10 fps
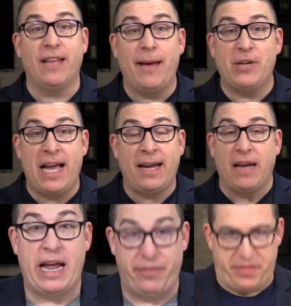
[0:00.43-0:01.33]

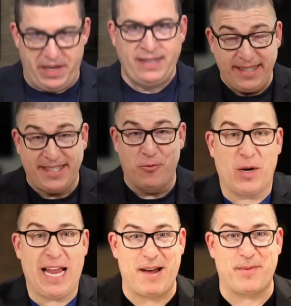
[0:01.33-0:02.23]
Laminack, and this isn't
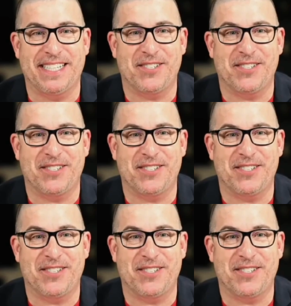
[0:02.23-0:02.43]
what happened